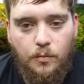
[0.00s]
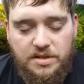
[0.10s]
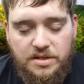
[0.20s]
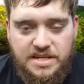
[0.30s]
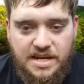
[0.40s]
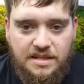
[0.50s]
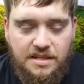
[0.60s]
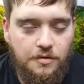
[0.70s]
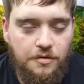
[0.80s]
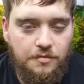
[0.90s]
once I get the
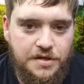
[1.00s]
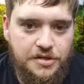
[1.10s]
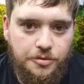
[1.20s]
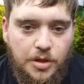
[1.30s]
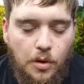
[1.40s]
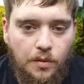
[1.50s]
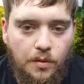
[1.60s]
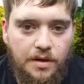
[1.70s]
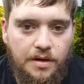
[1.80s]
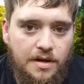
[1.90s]
new fish room going,